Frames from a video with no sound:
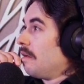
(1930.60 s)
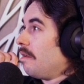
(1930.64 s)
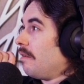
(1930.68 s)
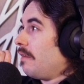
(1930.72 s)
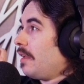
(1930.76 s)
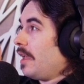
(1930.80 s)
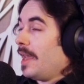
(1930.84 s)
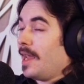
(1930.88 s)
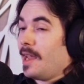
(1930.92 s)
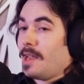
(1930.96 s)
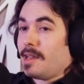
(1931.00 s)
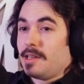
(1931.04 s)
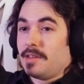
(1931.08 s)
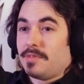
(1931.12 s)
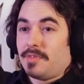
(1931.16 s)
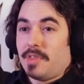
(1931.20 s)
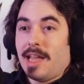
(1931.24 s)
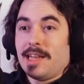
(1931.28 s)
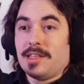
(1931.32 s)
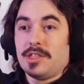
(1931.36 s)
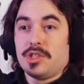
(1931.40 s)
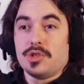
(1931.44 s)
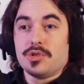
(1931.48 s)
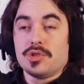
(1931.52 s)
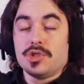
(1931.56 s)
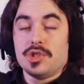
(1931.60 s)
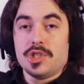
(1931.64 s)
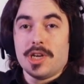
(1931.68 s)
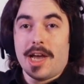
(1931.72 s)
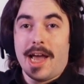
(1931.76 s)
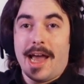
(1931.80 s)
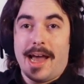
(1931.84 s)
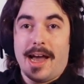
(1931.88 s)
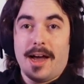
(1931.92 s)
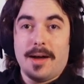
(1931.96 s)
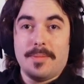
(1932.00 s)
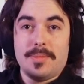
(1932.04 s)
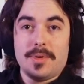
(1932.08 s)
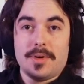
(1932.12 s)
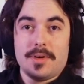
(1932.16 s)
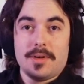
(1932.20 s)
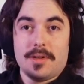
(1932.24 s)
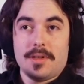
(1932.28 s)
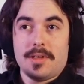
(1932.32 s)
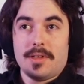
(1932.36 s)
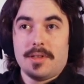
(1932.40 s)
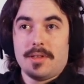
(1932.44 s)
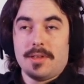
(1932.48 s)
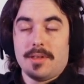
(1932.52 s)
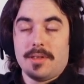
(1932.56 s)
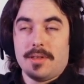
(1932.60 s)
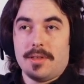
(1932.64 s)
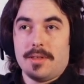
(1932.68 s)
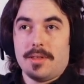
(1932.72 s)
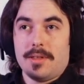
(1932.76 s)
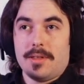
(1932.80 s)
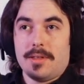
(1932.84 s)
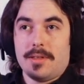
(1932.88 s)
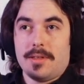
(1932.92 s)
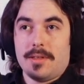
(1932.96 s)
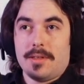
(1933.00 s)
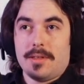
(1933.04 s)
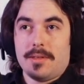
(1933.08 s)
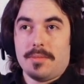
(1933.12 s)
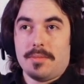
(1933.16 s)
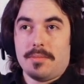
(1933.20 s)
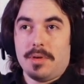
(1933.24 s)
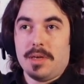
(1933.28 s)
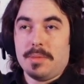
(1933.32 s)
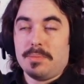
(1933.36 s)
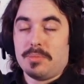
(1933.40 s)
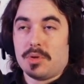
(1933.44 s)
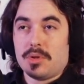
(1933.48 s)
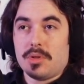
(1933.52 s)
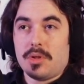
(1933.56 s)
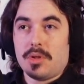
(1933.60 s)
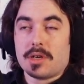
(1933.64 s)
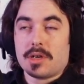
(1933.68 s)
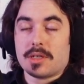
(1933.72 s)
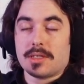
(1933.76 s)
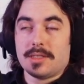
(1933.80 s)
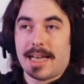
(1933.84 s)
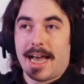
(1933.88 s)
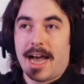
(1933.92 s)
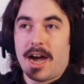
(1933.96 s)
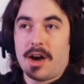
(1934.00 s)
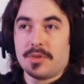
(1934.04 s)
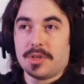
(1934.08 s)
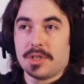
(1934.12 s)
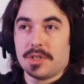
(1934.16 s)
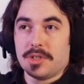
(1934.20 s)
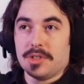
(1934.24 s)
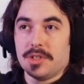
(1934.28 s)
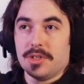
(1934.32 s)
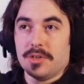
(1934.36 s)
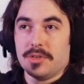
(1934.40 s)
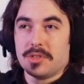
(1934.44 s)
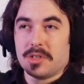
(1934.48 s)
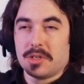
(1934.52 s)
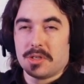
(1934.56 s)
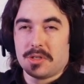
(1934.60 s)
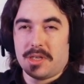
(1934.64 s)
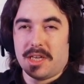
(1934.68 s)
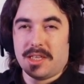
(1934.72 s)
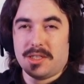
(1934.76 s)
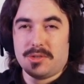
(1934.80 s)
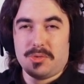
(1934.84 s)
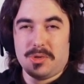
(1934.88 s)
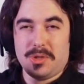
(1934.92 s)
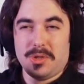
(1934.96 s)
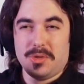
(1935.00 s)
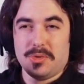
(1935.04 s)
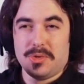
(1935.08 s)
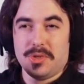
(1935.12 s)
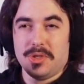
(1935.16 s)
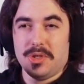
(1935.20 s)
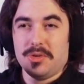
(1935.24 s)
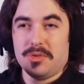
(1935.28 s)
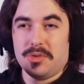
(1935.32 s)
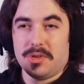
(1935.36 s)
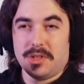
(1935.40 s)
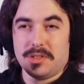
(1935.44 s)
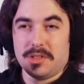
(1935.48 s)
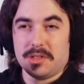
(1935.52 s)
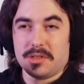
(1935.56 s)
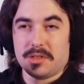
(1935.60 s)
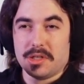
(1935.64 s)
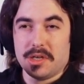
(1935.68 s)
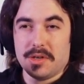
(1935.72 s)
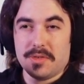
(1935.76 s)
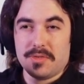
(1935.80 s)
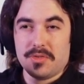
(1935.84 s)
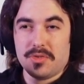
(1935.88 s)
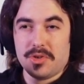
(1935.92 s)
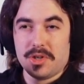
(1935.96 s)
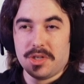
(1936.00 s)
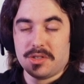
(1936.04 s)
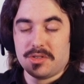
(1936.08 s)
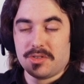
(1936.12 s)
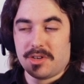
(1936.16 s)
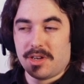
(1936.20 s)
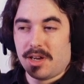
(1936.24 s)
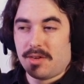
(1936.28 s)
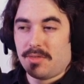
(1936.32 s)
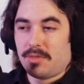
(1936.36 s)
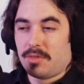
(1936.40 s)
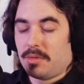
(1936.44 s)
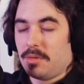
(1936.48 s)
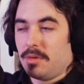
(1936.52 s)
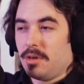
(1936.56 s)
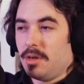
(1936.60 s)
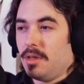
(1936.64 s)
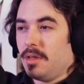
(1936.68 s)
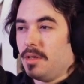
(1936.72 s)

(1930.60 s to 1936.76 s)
And if that's your job, people look down at you. It's like, that's what you're a delivery driver?